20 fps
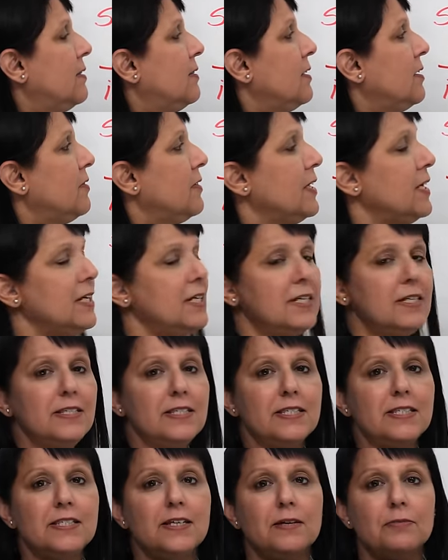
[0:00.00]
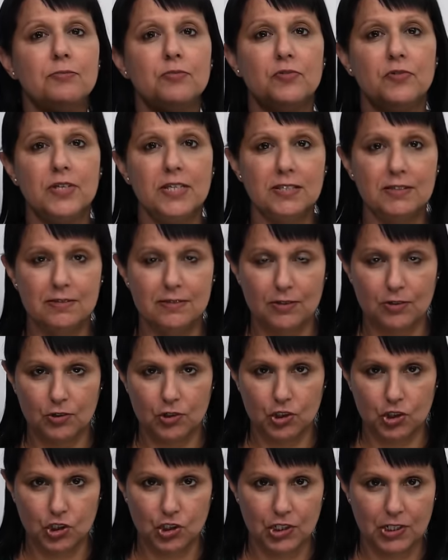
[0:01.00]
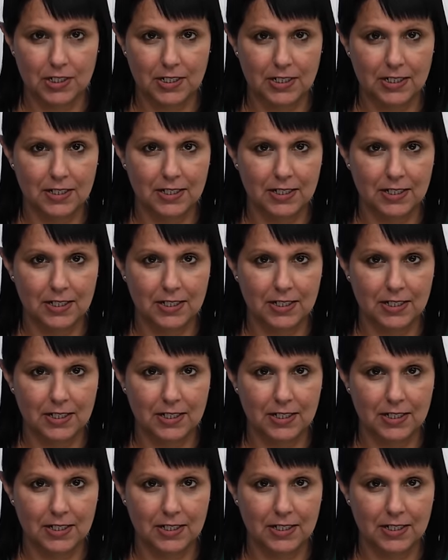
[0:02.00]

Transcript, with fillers: There is some research.